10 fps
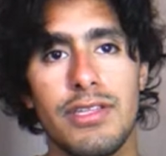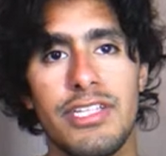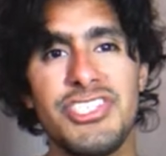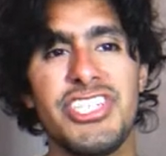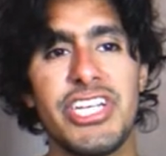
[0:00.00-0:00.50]

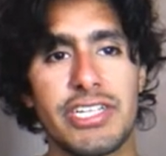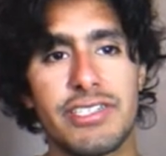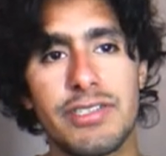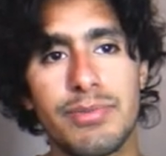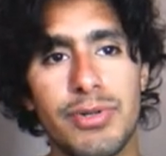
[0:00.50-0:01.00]

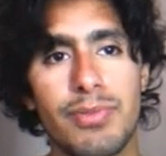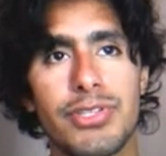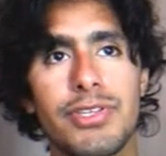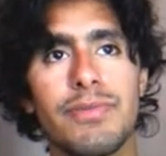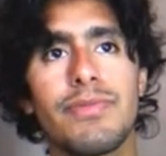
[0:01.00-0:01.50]
injects the
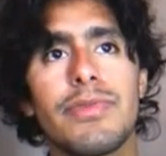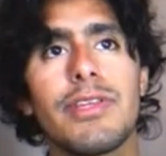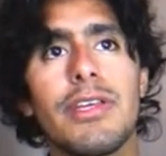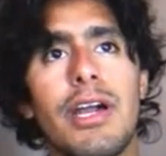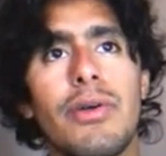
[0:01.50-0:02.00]
property,
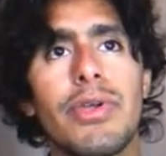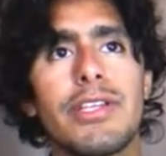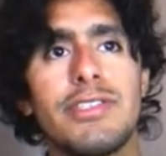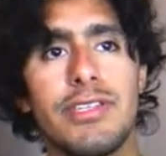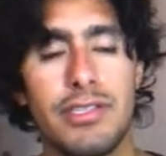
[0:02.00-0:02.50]
and we can
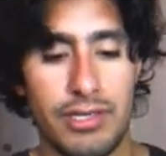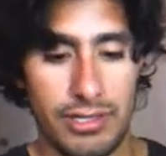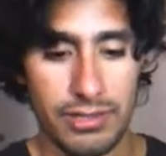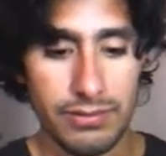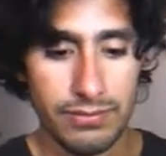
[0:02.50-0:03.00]
see it
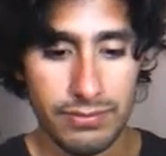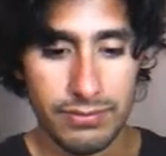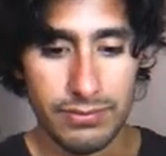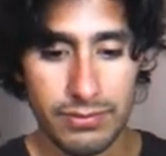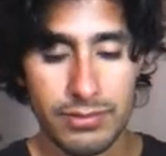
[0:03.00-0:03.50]
here.
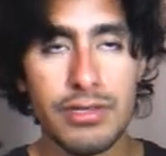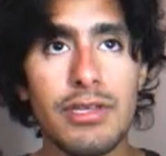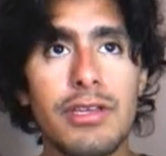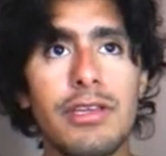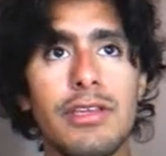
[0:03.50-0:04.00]

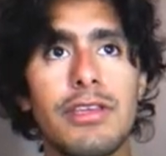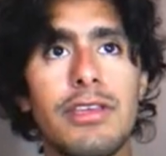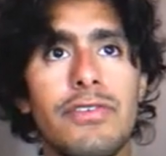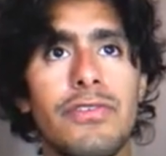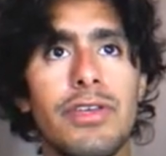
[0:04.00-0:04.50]

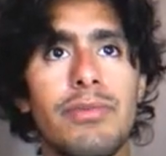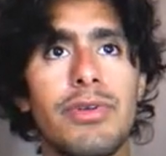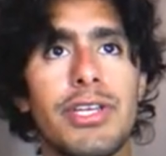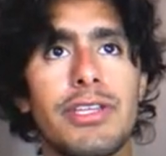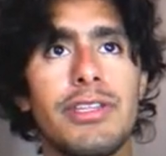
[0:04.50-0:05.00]
If we bring